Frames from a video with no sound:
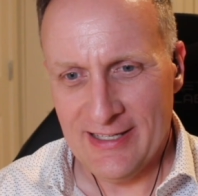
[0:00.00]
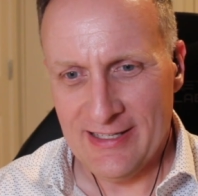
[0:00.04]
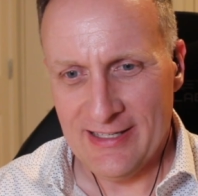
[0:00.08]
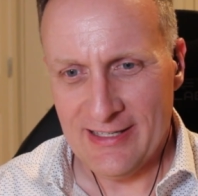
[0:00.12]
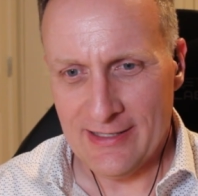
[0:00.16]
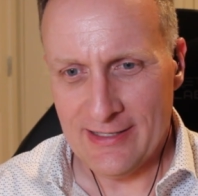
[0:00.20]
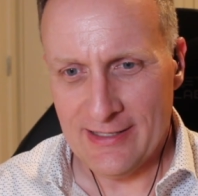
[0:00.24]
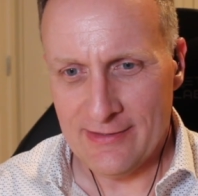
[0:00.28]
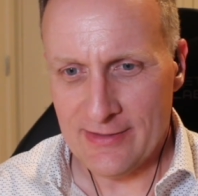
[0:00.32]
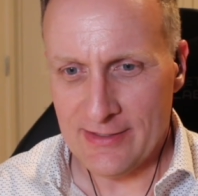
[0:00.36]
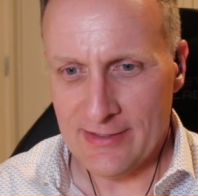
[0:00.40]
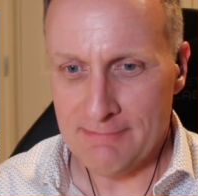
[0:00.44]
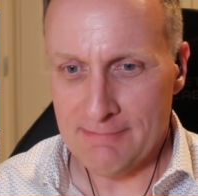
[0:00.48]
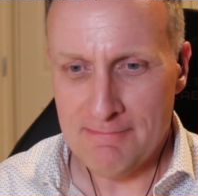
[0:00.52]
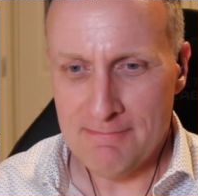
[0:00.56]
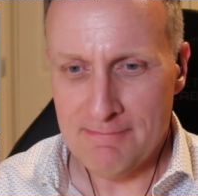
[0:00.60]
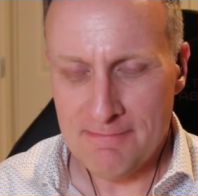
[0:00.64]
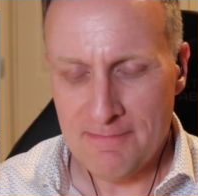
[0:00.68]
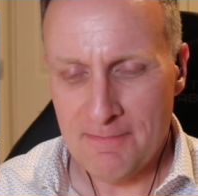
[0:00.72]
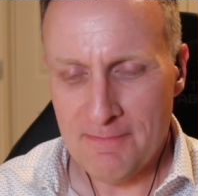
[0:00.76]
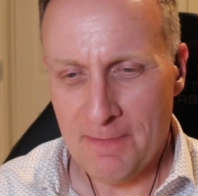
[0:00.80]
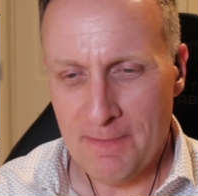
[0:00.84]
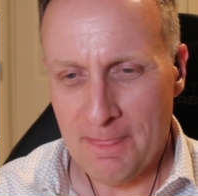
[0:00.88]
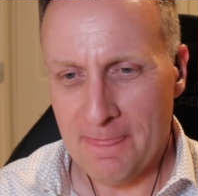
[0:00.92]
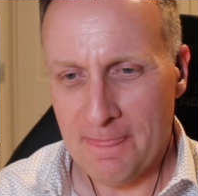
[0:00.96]
And
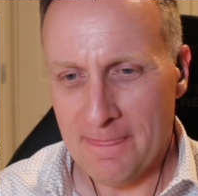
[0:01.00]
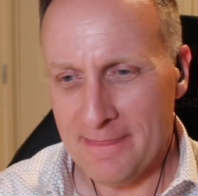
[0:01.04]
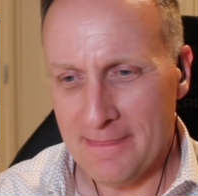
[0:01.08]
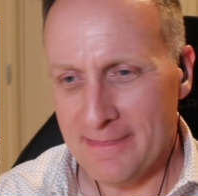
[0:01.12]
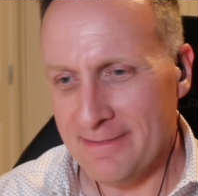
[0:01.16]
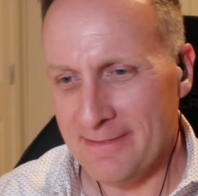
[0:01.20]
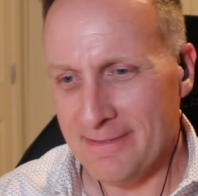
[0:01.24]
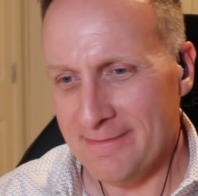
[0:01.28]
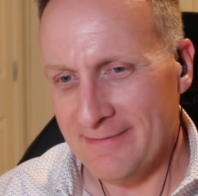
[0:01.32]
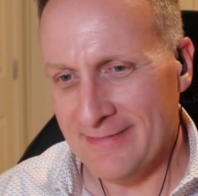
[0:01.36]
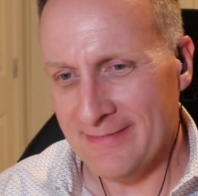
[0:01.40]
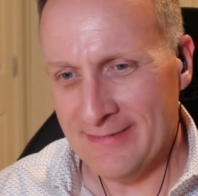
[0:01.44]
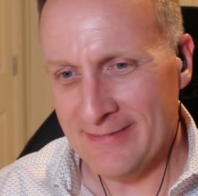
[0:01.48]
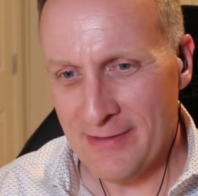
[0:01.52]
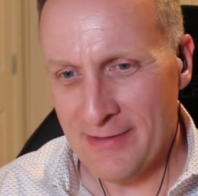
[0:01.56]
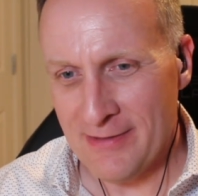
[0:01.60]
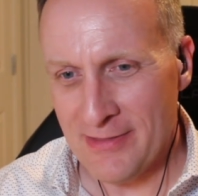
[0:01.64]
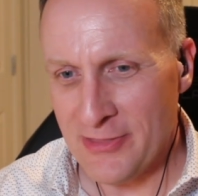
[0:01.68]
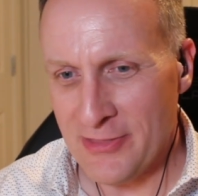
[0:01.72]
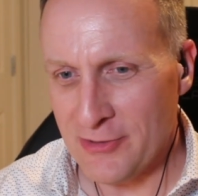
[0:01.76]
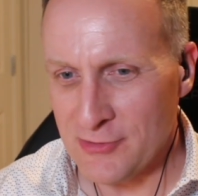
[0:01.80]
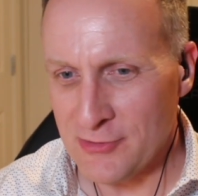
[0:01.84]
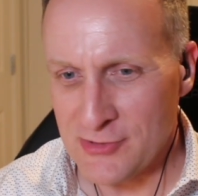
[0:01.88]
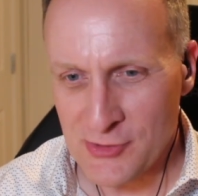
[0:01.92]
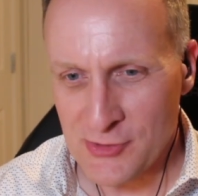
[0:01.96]

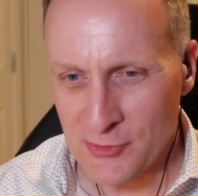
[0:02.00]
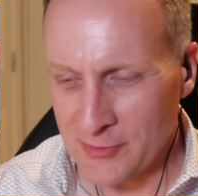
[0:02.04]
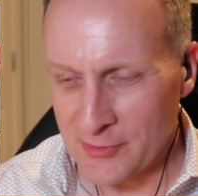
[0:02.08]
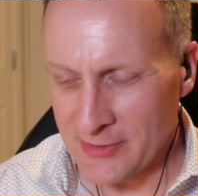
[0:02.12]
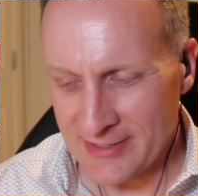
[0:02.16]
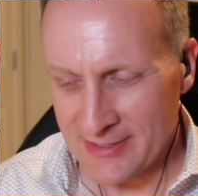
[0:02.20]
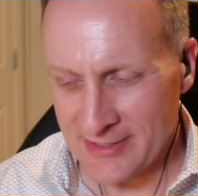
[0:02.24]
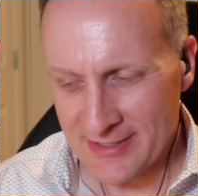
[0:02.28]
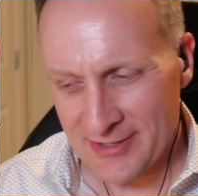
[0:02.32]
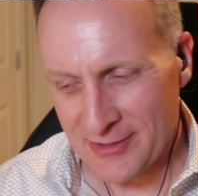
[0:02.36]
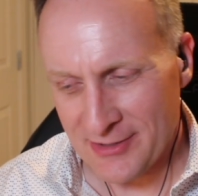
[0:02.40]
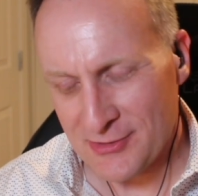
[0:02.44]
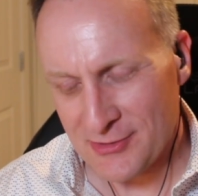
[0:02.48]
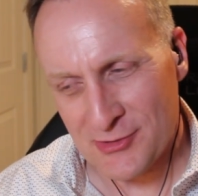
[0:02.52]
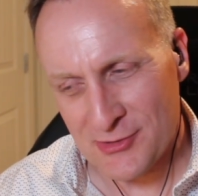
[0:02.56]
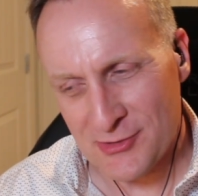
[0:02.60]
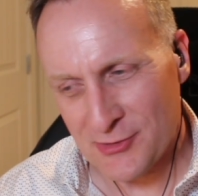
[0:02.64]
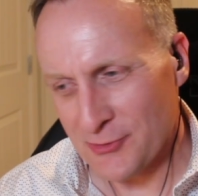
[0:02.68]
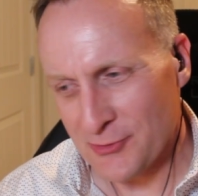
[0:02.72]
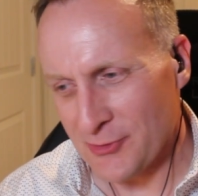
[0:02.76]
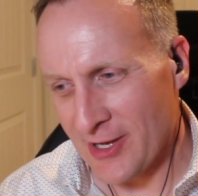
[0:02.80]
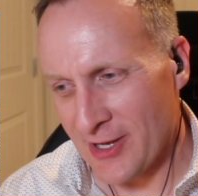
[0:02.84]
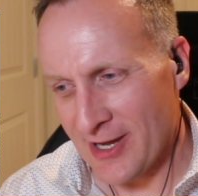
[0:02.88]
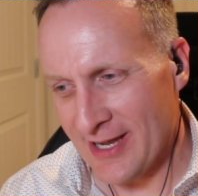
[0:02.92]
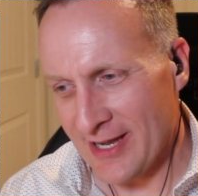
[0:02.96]
they're so
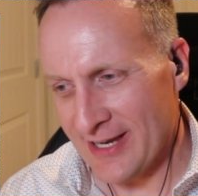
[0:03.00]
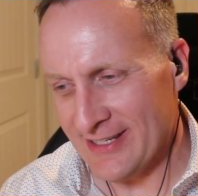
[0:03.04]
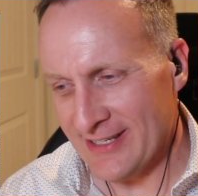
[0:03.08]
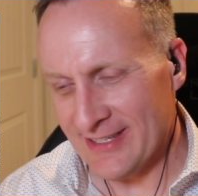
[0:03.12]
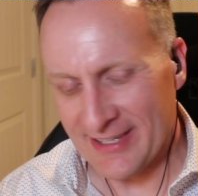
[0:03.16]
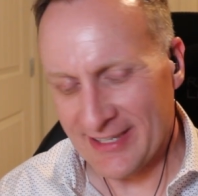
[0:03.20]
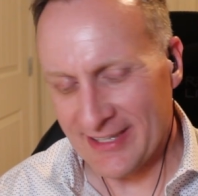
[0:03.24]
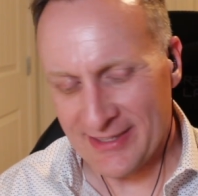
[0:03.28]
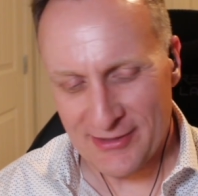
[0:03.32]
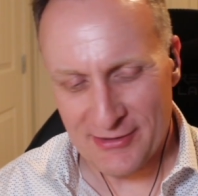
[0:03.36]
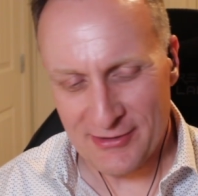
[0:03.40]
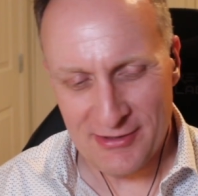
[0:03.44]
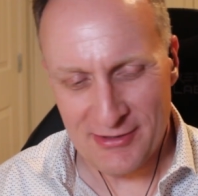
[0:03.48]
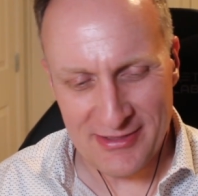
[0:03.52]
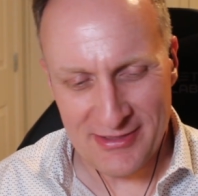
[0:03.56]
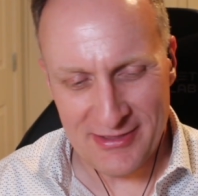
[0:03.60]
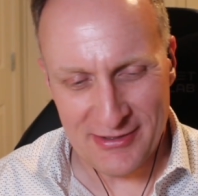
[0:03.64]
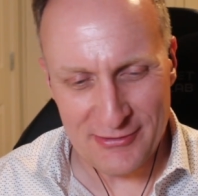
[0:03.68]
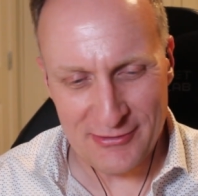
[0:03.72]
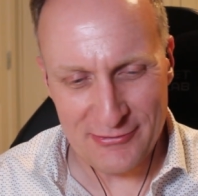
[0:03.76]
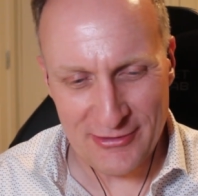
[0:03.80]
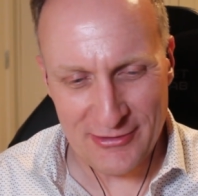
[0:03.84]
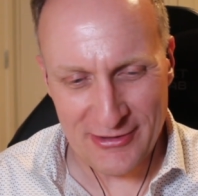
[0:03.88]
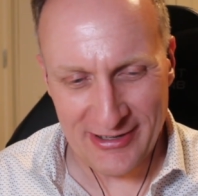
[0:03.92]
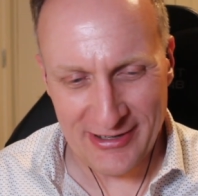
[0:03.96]
kind. Like they're
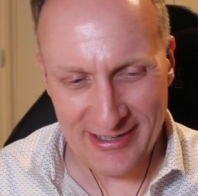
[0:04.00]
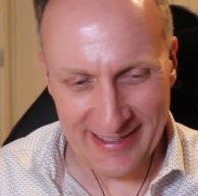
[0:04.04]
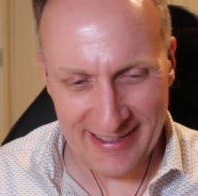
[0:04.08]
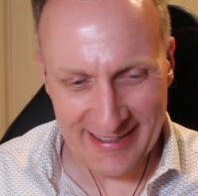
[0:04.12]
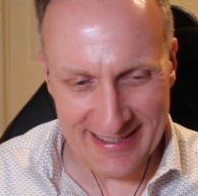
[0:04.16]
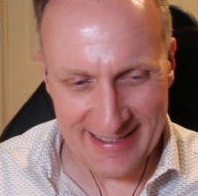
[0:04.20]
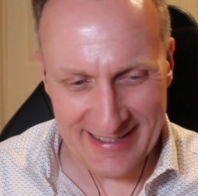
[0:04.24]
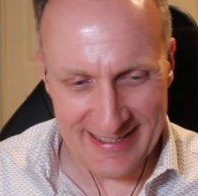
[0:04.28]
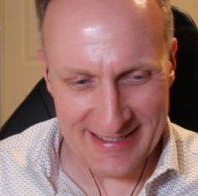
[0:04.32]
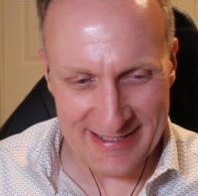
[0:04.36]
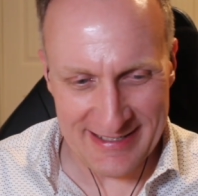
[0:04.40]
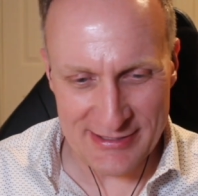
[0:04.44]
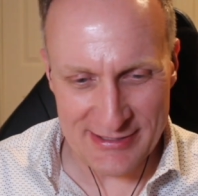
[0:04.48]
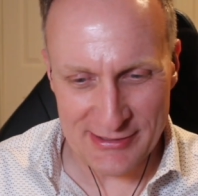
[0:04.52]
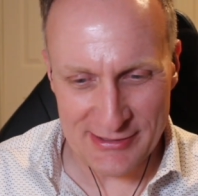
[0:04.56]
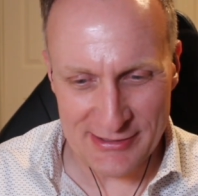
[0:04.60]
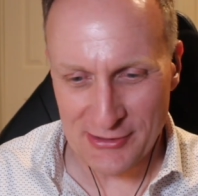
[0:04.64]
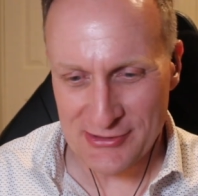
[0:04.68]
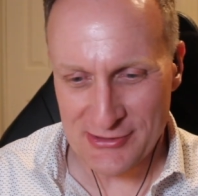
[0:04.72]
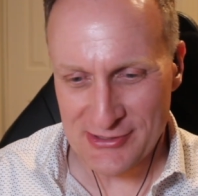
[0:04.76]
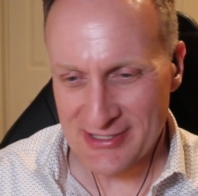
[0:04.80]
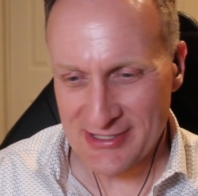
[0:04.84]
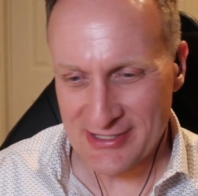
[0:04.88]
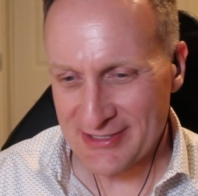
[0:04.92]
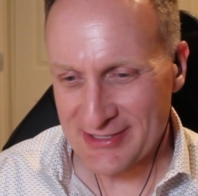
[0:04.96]
very
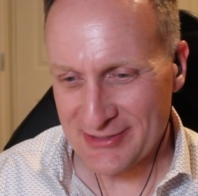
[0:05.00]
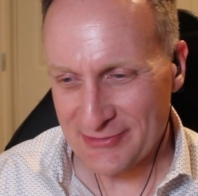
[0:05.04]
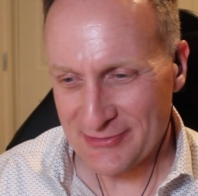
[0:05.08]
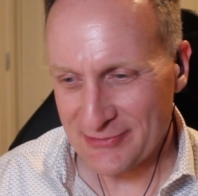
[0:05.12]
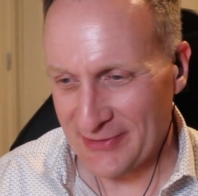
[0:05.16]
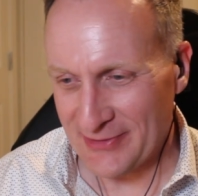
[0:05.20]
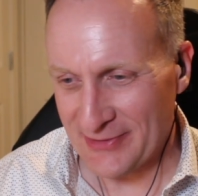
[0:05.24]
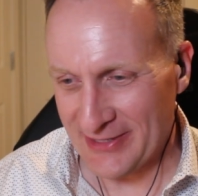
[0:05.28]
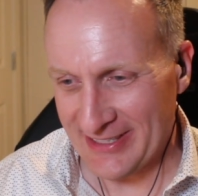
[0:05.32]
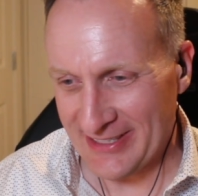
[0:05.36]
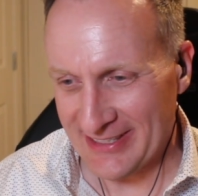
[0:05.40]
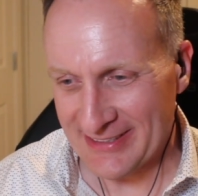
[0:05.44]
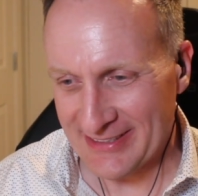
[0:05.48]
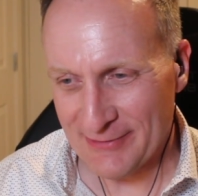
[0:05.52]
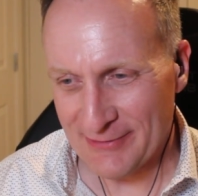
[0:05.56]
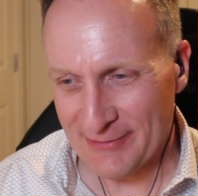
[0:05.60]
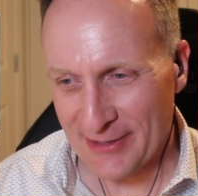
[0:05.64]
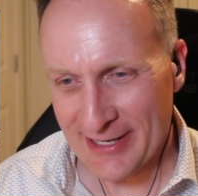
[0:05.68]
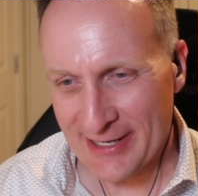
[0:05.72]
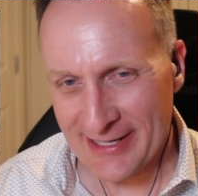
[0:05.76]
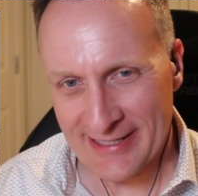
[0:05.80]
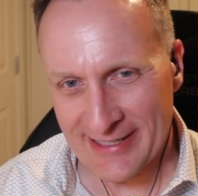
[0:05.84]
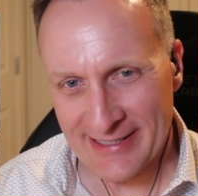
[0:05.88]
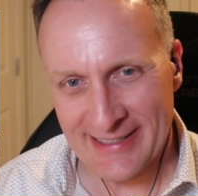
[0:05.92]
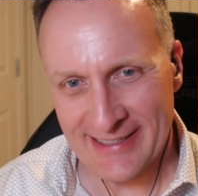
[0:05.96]
indulgent of me and
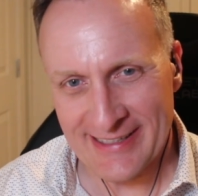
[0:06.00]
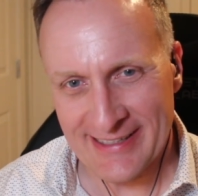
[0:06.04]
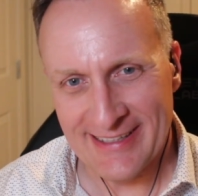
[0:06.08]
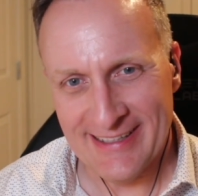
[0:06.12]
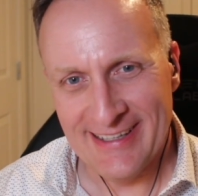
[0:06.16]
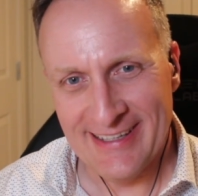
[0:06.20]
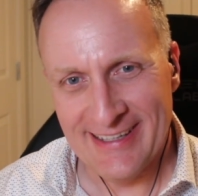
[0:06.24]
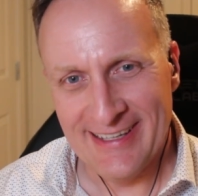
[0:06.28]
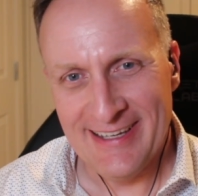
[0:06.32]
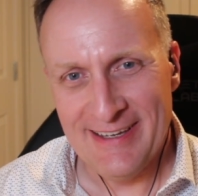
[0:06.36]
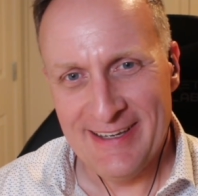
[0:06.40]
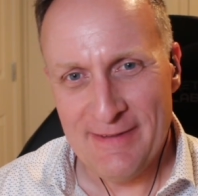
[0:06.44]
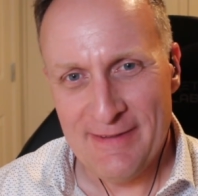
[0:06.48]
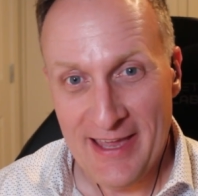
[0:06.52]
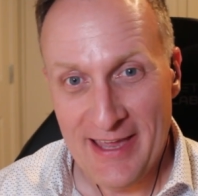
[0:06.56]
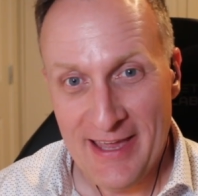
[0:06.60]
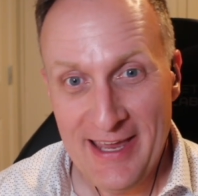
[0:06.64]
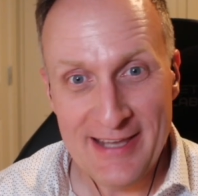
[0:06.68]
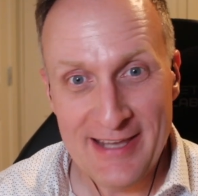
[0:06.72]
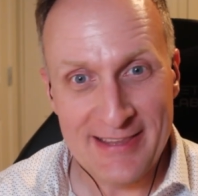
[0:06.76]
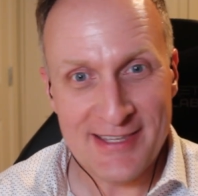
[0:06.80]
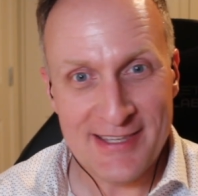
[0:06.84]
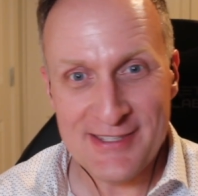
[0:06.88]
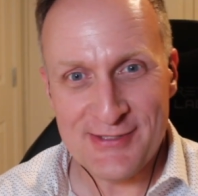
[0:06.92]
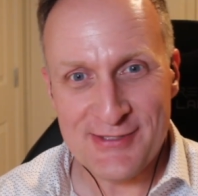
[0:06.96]
my, hey,
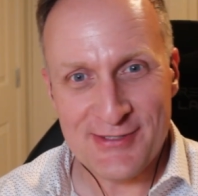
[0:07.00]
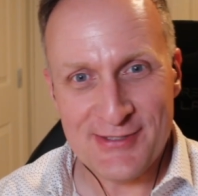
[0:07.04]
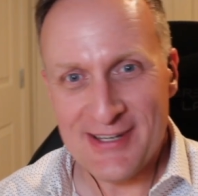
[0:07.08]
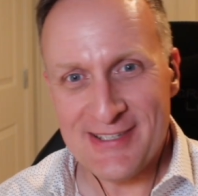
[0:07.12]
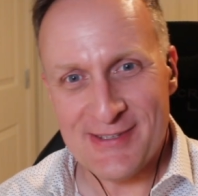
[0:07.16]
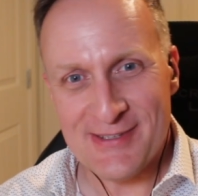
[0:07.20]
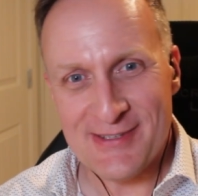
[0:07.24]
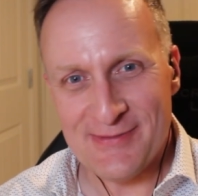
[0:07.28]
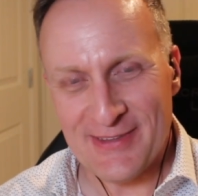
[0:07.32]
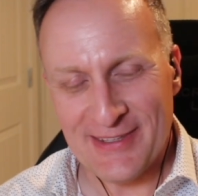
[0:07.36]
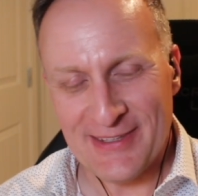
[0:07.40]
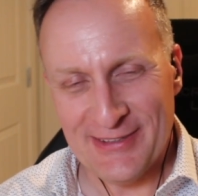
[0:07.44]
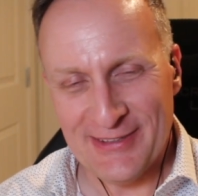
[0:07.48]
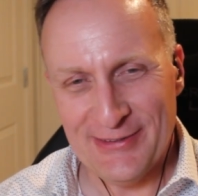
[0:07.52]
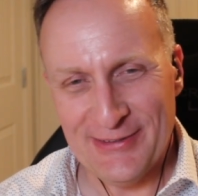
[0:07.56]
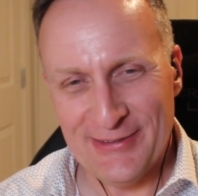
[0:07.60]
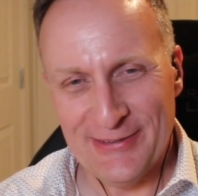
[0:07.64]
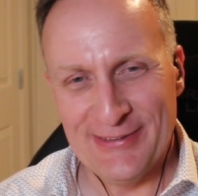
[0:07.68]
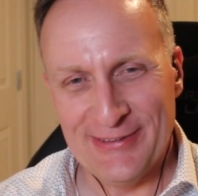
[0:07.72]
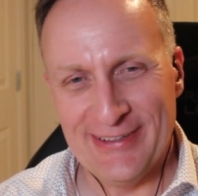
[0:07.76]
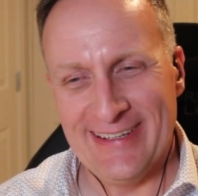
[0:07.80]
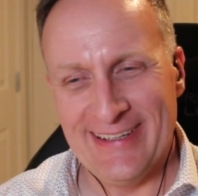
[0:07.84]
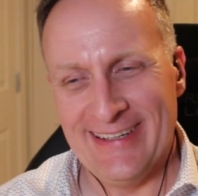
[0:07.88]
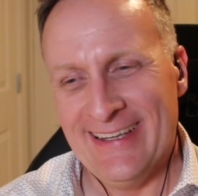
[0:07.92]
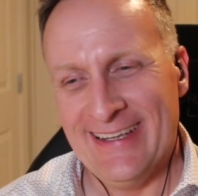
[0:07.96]
let's try something
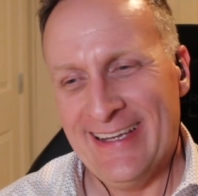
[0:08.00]
new.